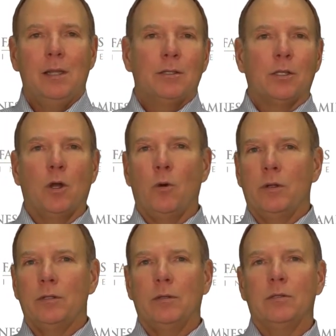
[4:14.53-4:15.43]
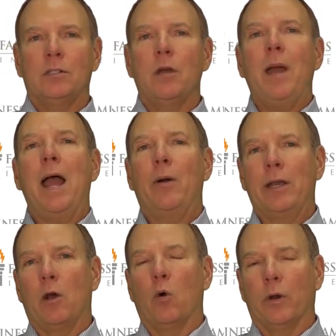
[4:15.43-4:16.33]
So somehow
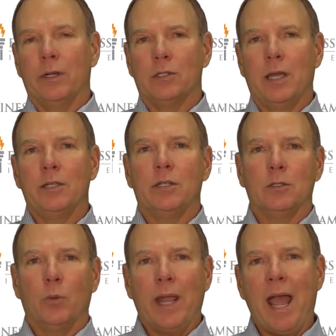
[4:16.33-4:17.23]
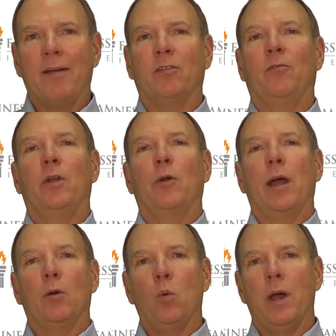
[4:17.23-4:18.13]
in our organizations we have to figure
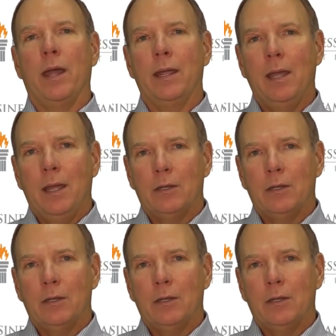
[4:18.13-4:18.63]
out a way